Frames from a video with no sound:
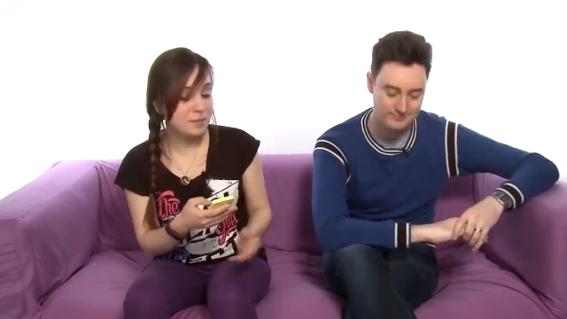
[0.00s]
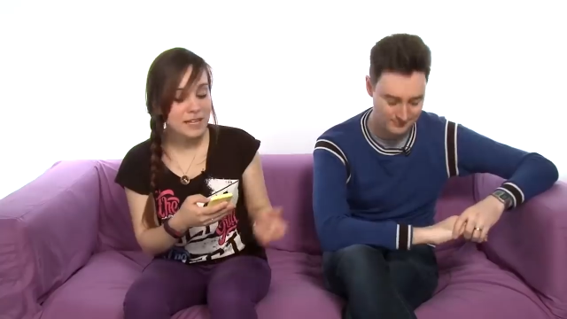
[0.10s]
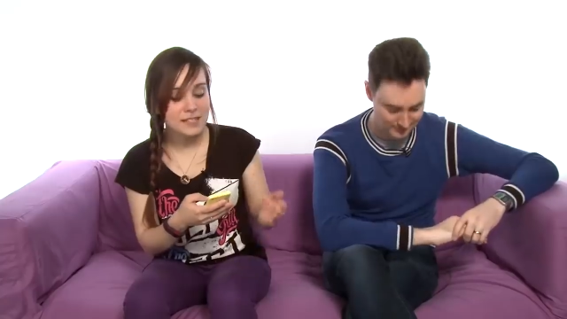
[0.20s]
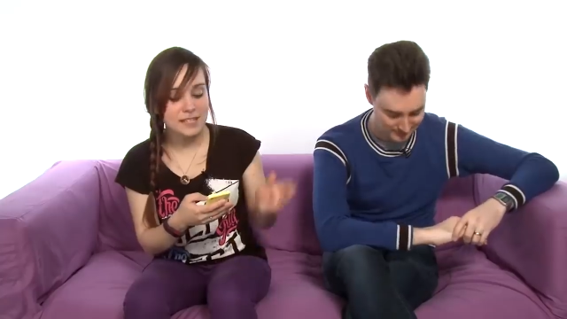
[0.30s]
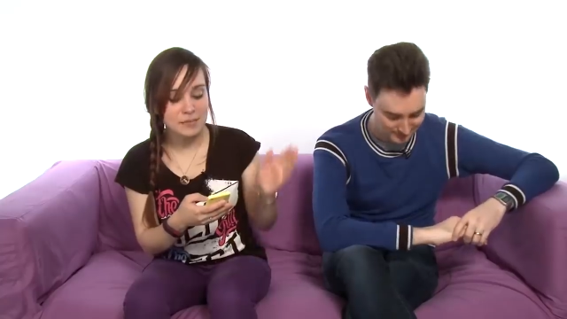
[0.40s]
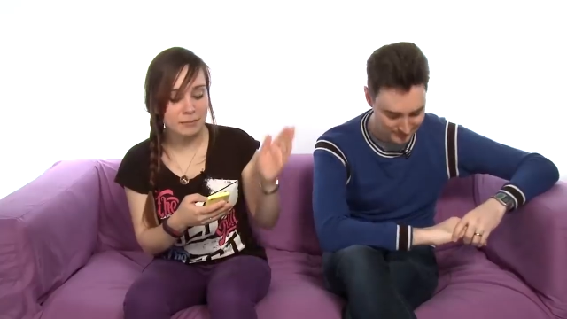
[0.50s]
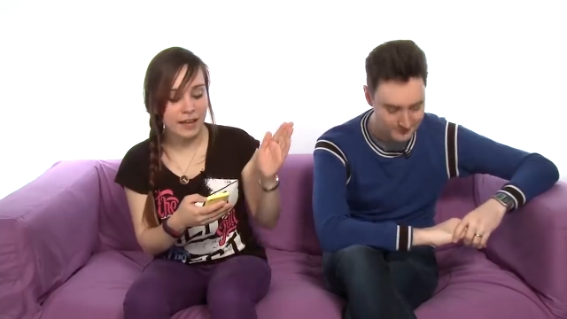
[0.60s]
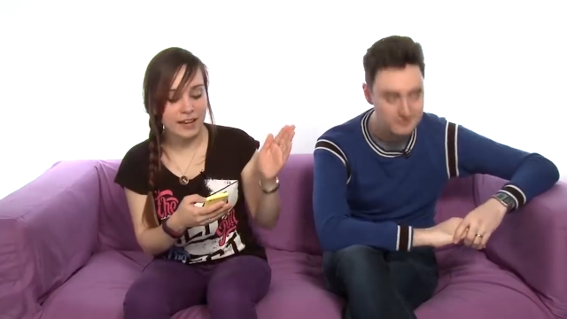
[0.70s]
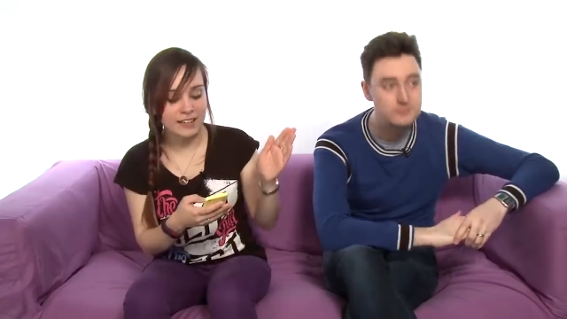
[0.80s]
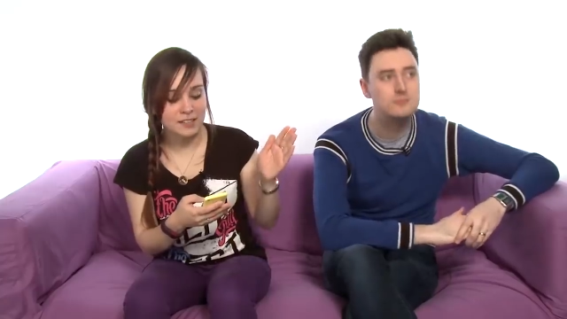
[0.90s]
Speaker 1: Please
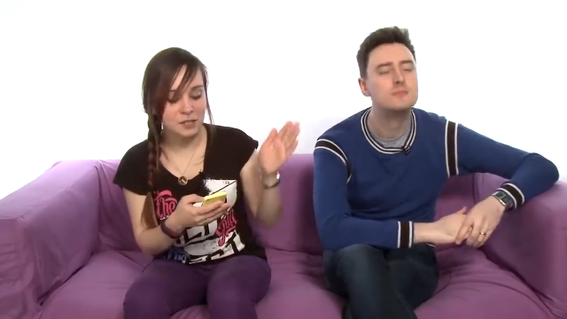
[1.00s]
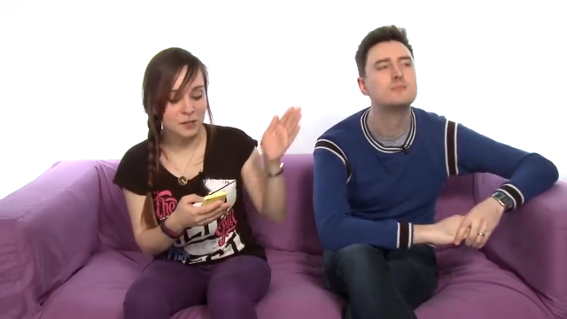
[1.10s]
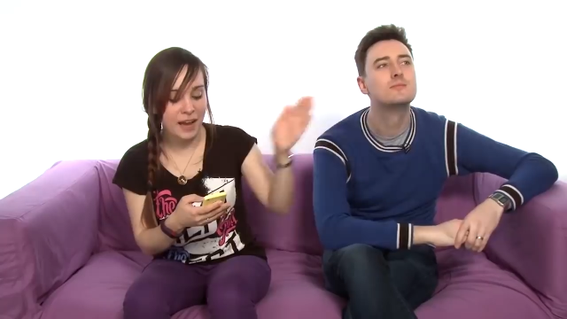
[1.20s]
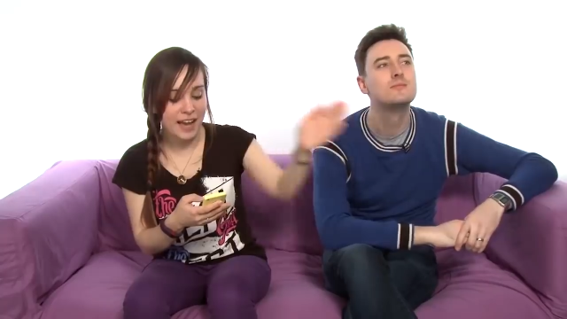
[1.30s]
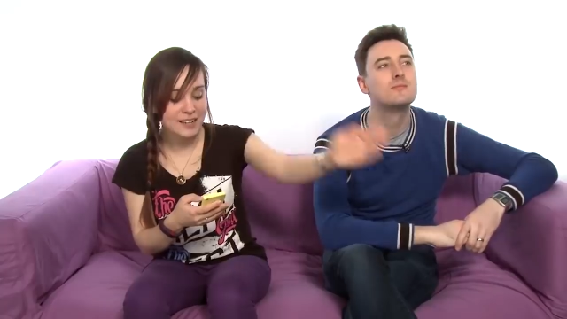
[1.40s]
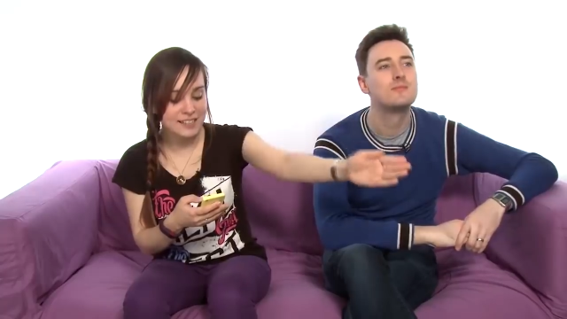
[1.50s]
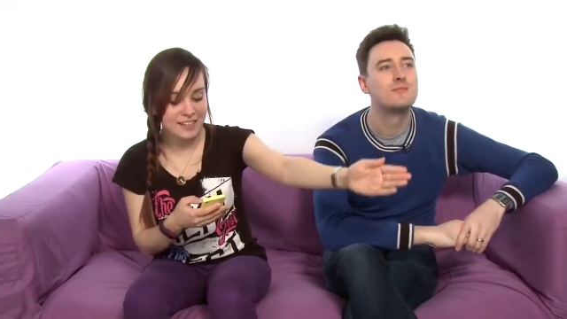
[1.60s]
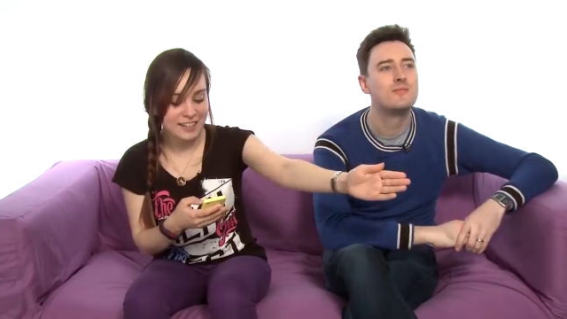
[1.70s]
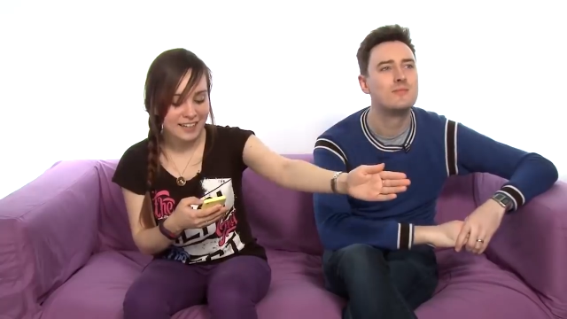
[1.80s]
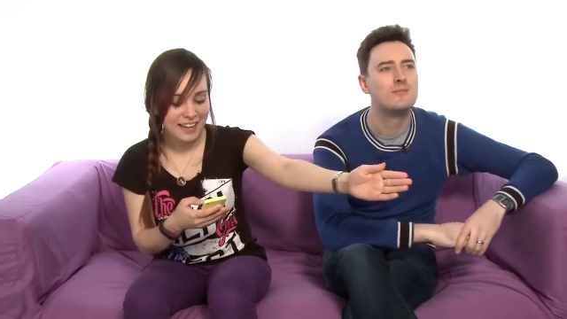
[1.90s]
explain to
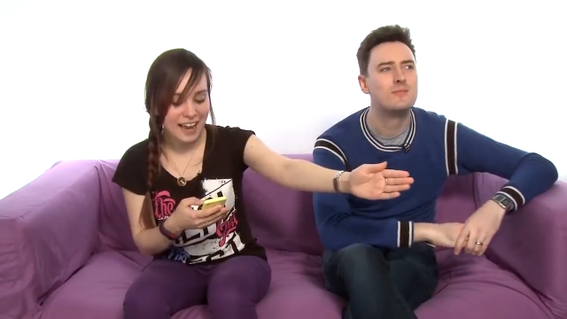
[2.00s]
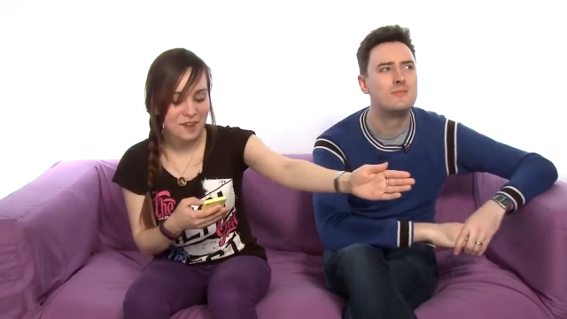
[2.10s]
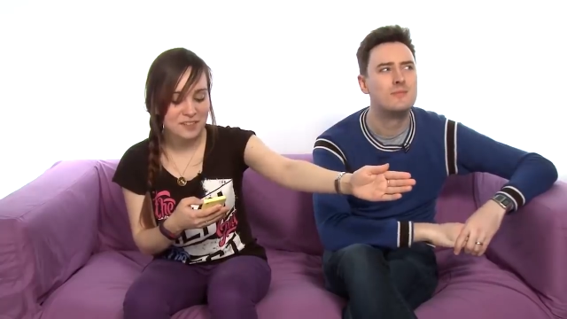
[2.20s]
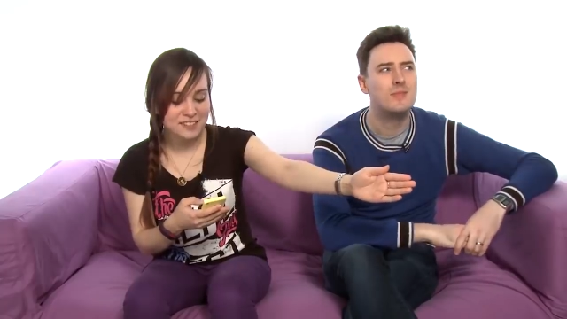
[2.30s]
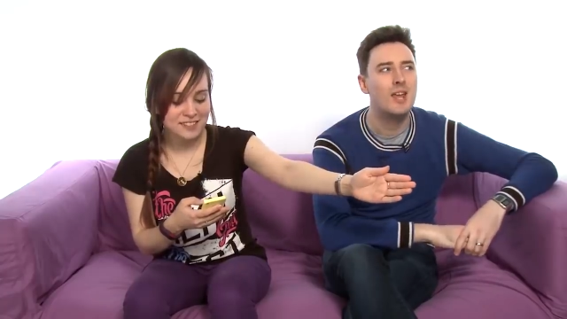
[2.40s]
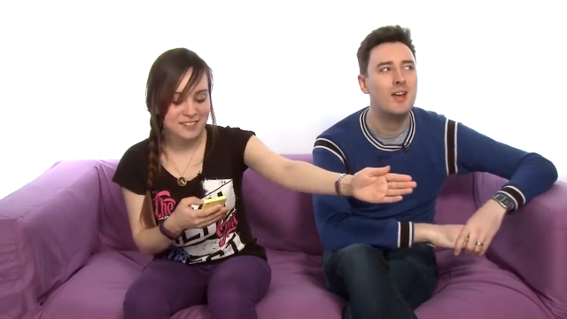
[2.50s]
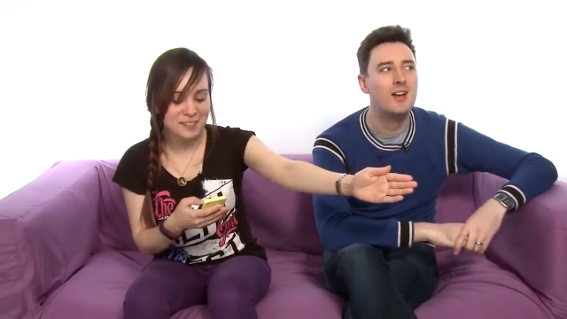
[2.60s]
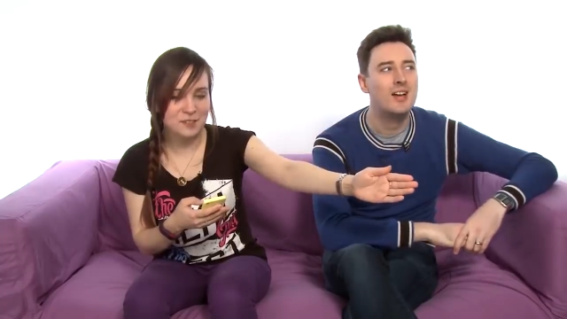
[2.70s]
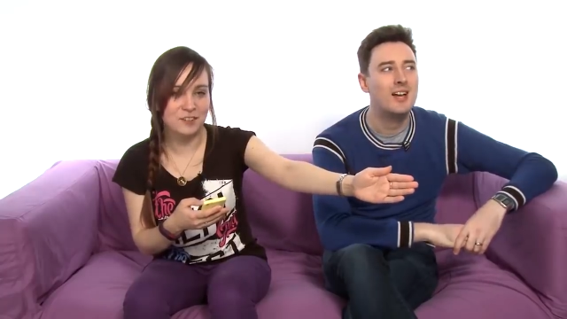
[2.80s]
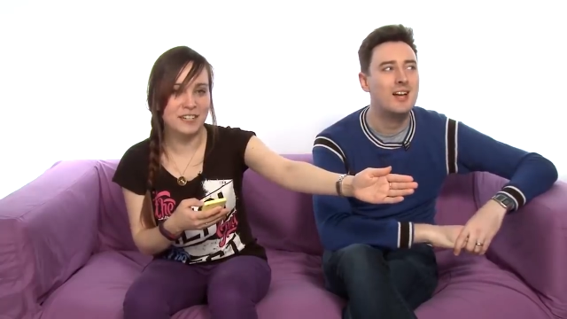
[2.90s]
Andy how this is
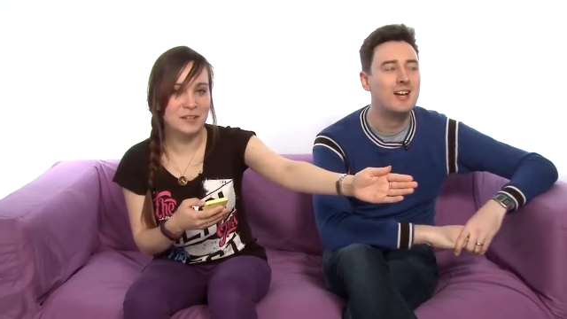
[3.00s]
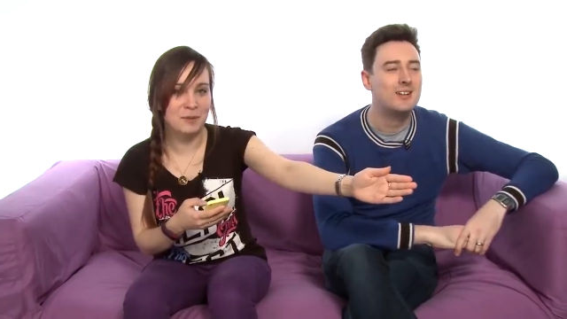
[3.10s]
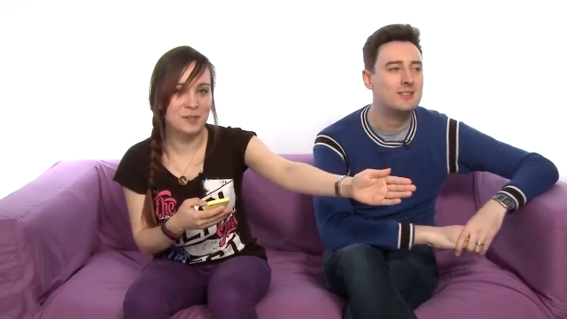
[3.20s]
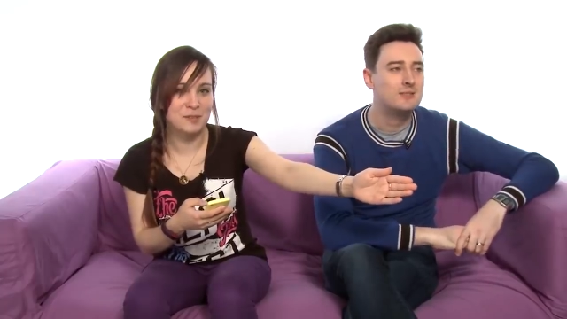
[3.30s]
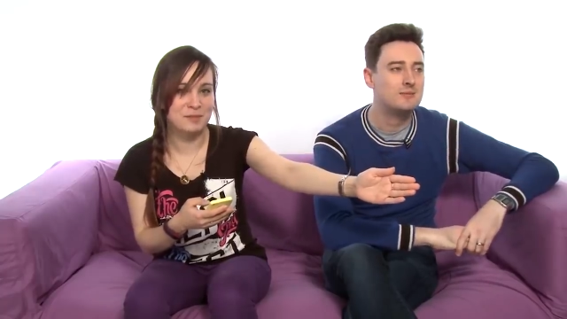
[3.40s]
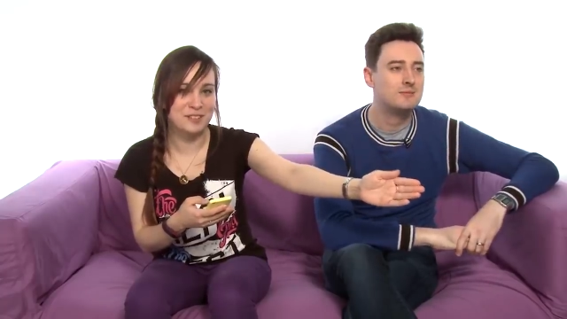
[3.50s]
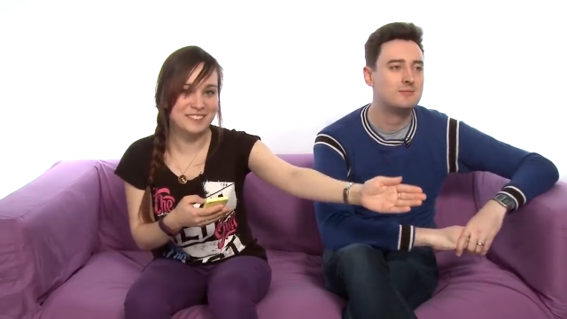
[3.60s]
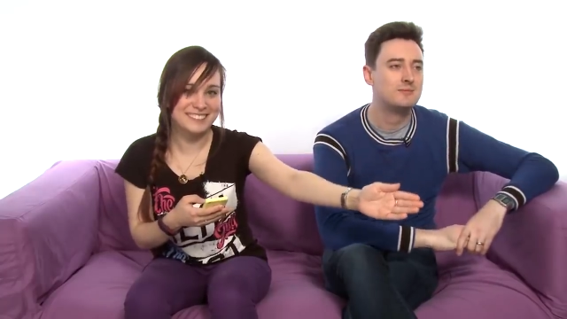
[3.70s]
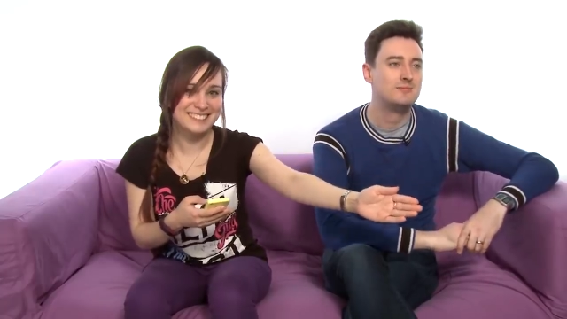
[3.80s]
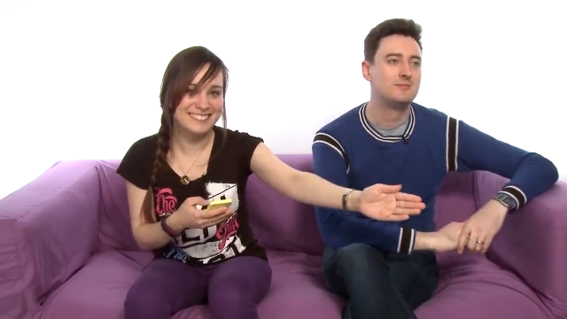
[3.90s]
historically possible.